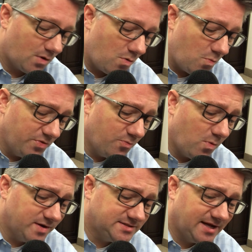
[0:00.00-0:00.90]

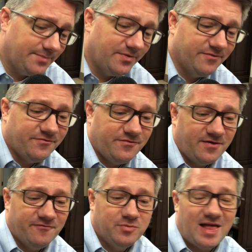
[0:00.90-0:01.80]
what type of
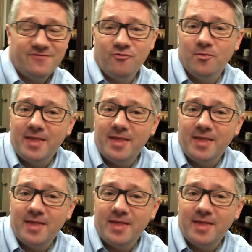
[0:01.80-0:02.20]
platform